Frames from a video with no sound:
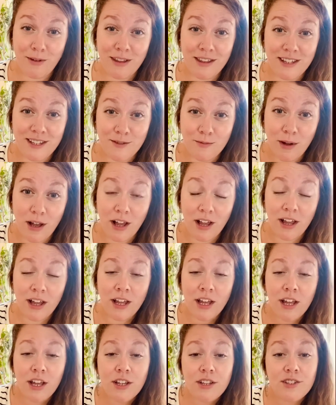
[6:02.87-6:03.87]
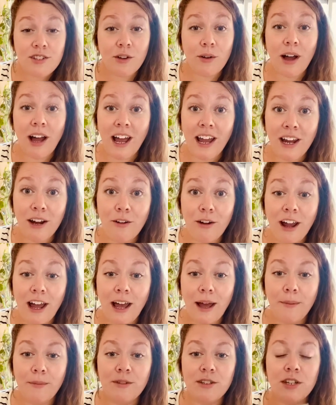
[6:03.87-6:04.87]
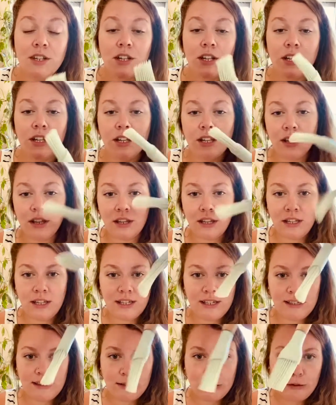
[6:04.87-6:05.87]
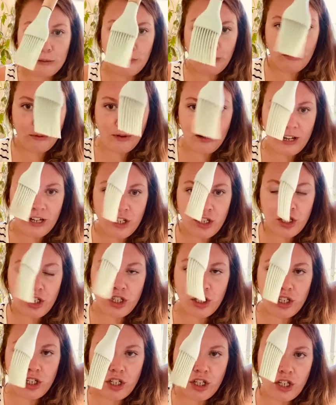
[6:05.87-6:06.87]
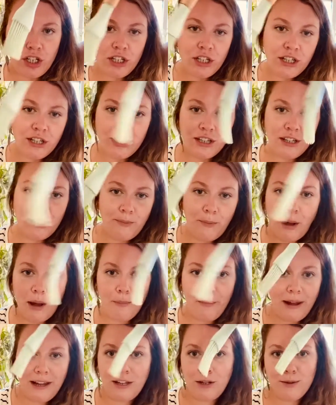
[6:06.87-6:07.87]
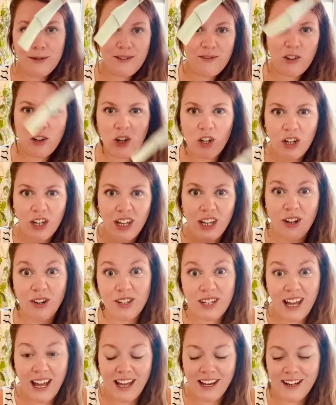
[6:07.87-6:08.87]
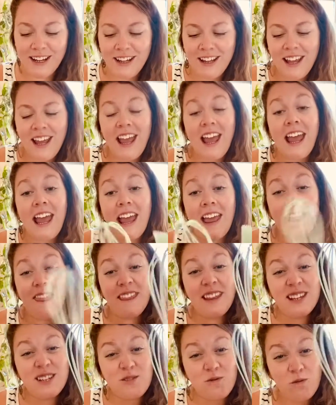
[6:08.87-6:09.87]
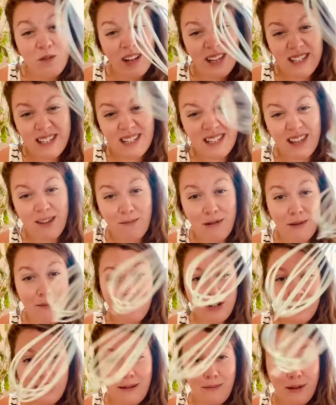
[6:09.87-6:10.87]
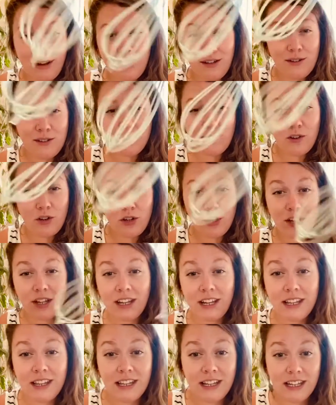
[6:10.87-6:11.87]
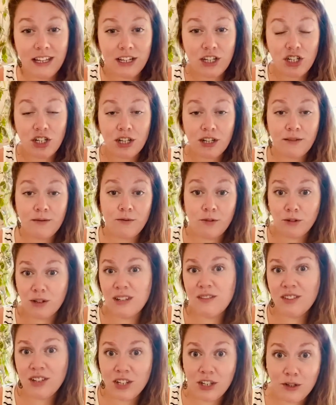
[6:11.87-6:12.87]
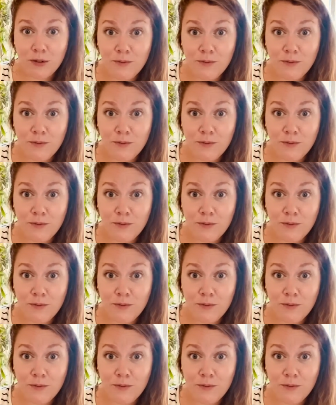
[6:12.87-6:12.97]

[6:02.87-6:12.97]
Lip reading: as well. So I grabbed this little brush that Mom might use for cooking, or Dad, and this whisk that Mom or Dad might use for cooking in the kitchen, or even you,